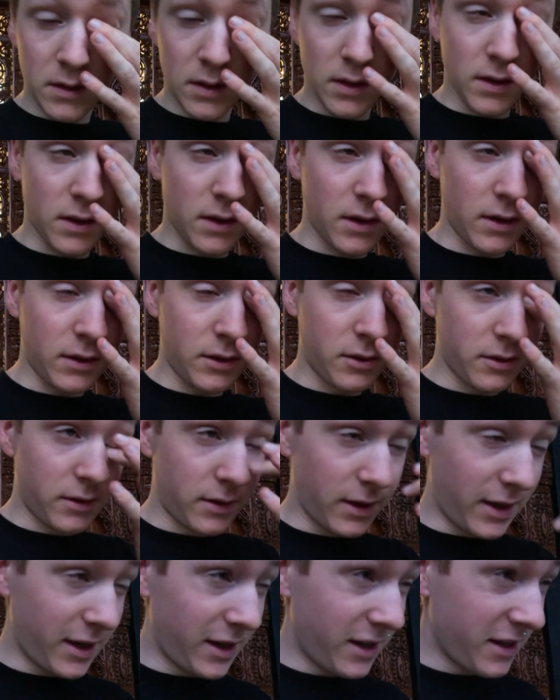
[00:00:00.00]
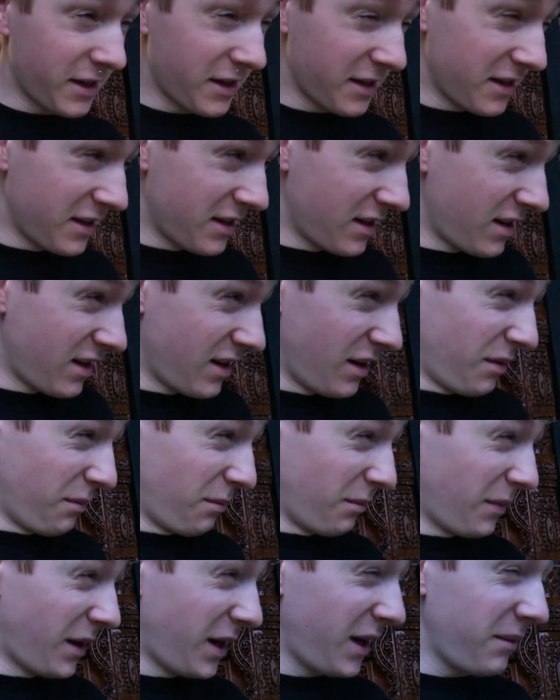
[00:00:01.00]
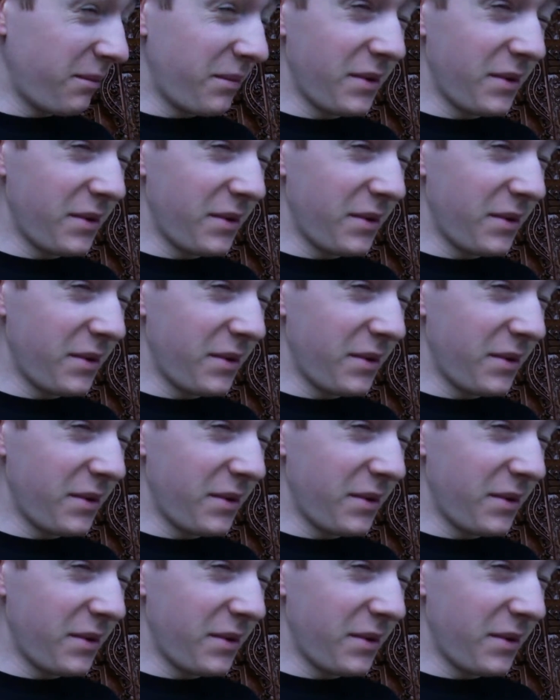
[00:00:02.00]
I think today might